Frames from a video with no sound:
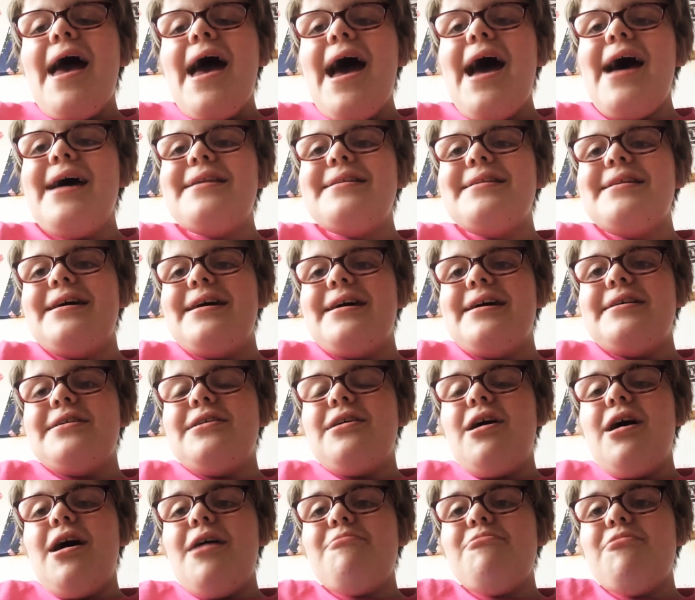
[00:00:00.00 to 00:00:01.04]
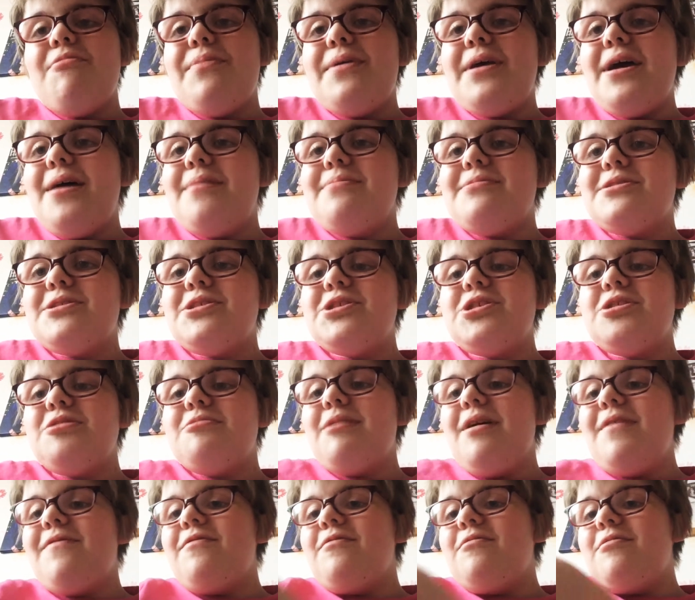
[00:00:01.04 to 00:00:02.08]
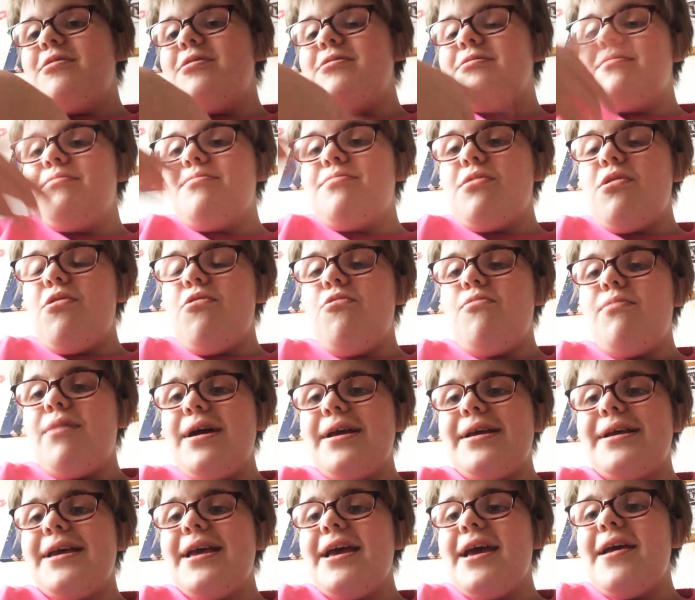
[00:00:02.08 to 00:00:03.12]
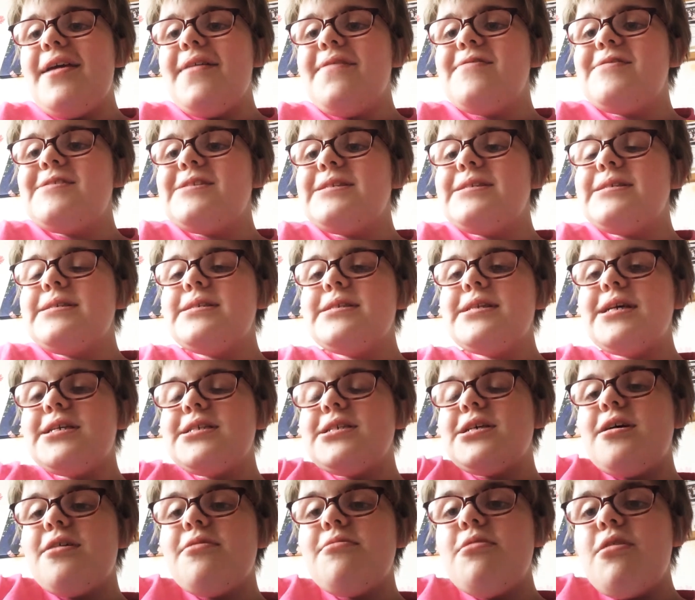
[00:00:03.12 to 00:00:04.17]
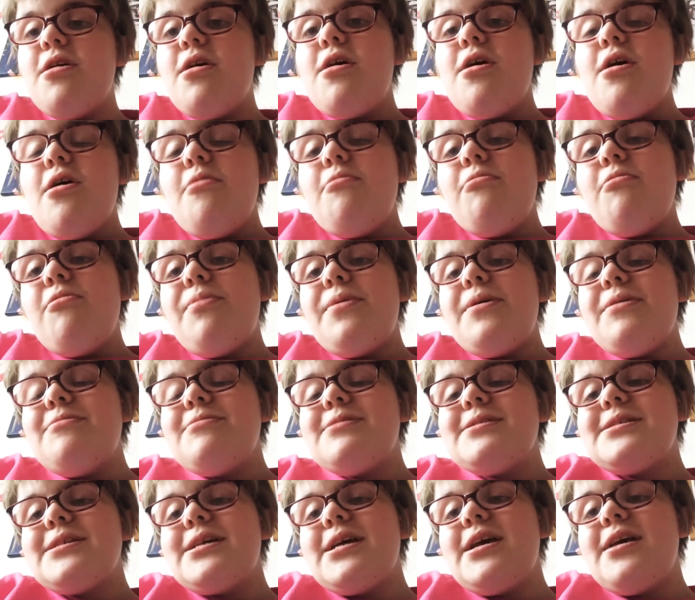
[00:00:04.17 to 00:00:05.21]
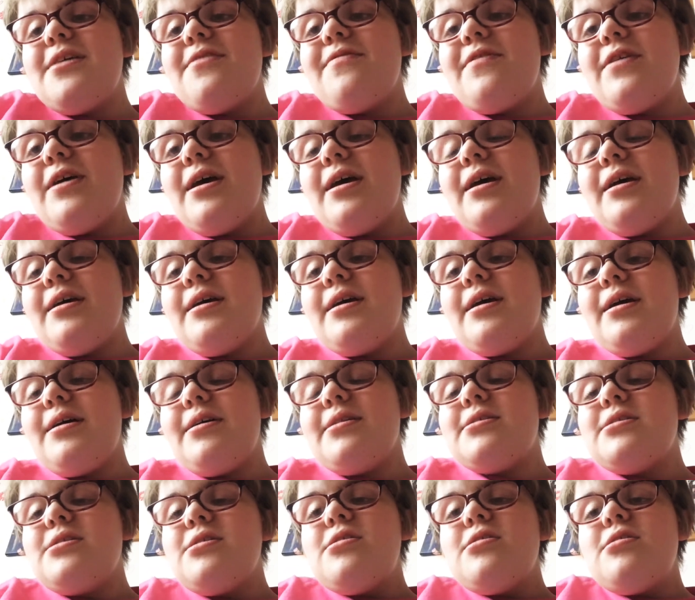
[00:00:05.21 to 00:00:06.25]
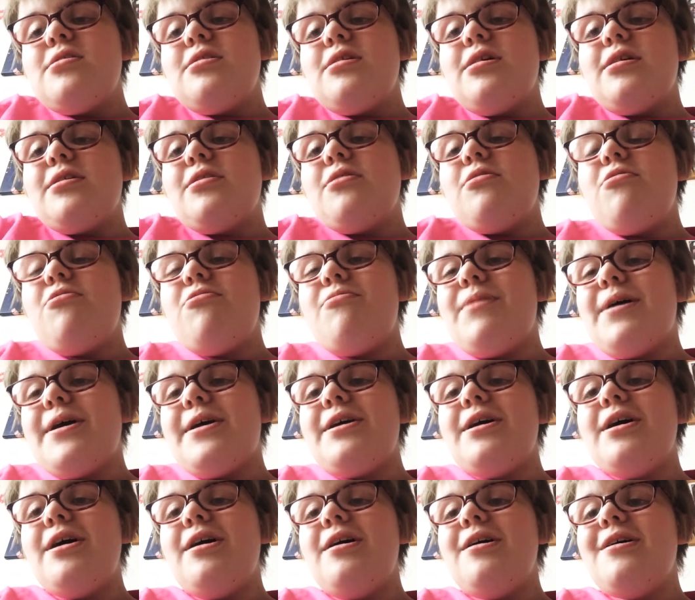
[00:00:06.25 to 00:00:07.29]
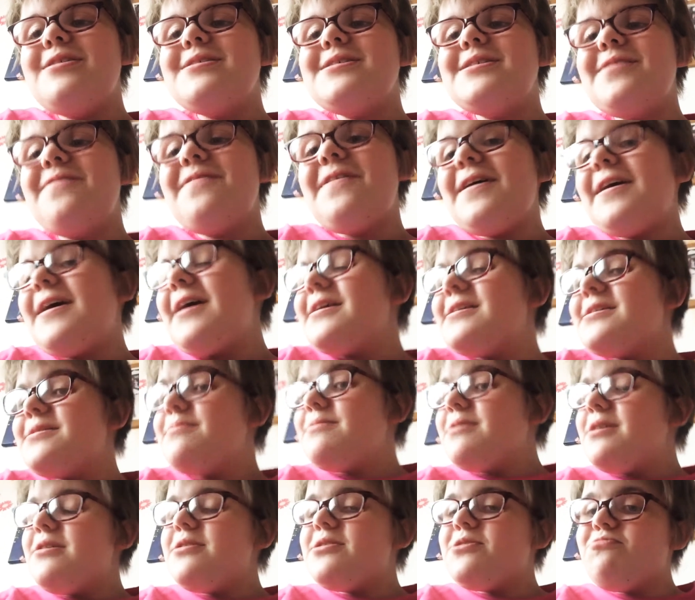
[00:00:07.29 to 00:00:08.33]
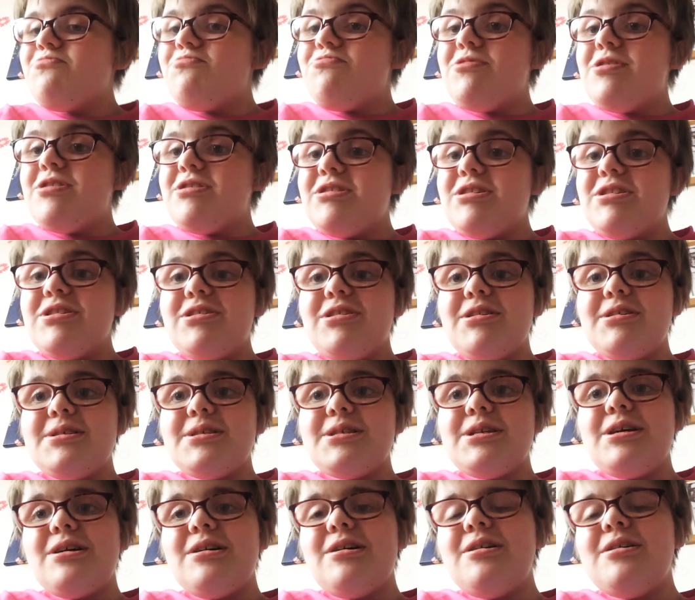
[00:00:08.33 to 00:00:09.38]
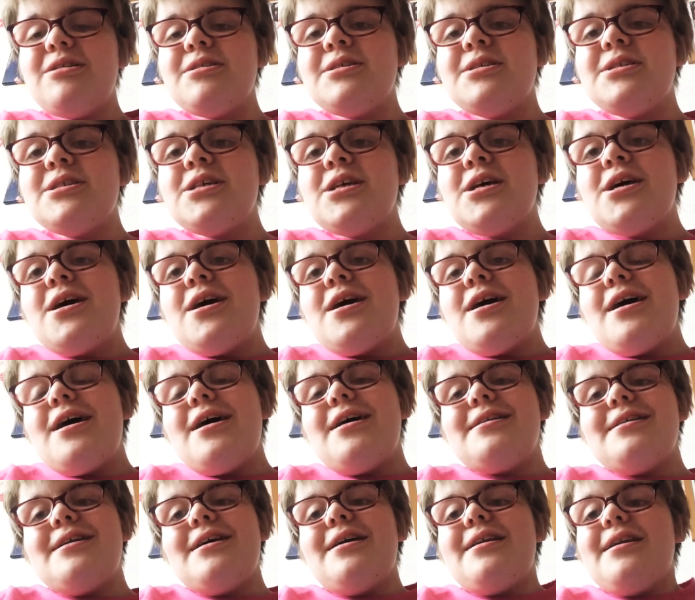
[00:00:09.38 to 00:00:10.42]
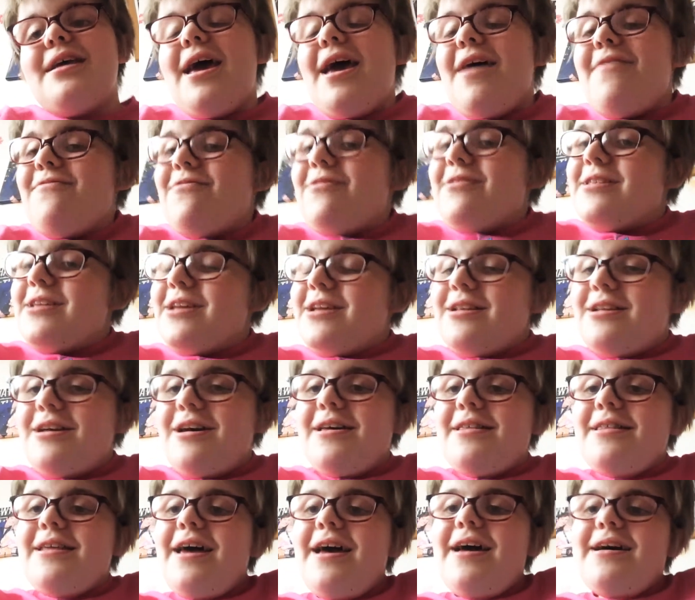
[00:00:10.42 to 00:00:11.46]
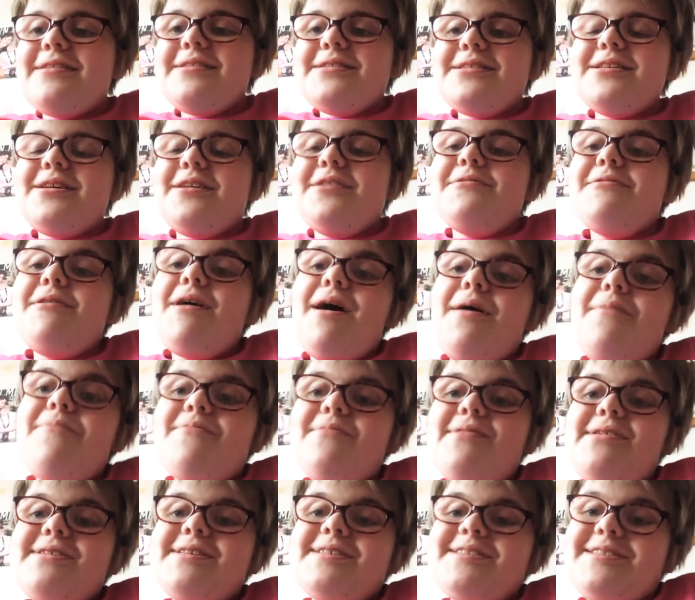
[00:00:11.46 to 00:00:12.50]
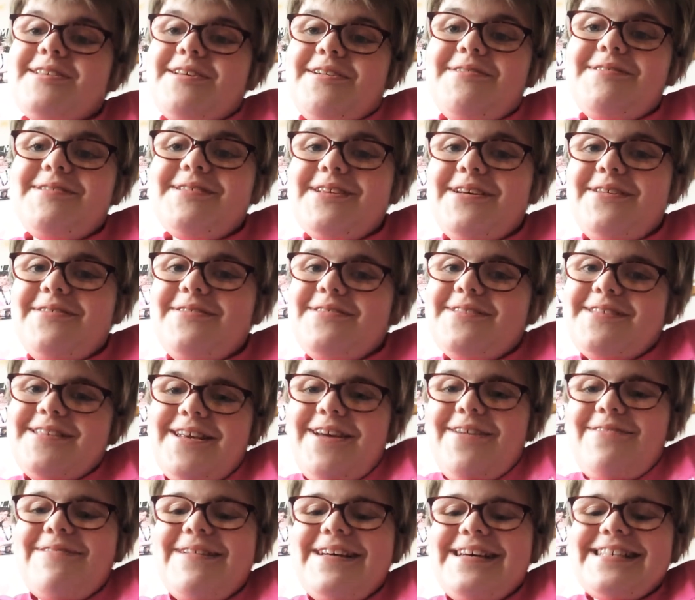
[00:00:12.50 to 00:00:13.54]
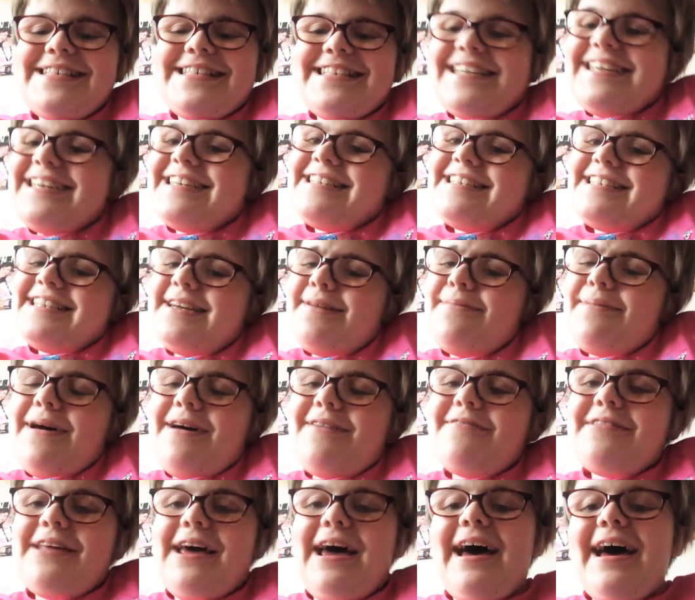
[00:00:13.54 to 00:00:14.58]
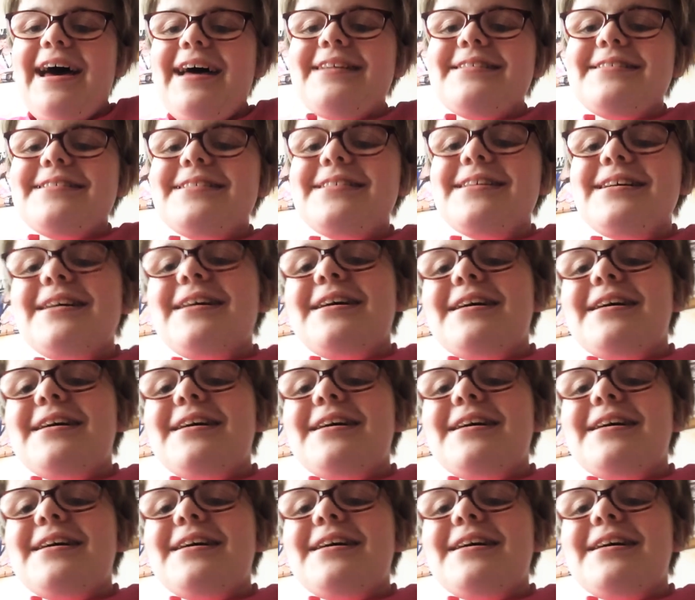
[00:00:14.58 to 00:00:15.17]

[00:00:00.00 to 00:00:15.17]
then I will be able to show everyone all my gifts that I will be receiving, and like all my cards if I get some nice, really nice cards, and then everything like that. So I'm so excited about that.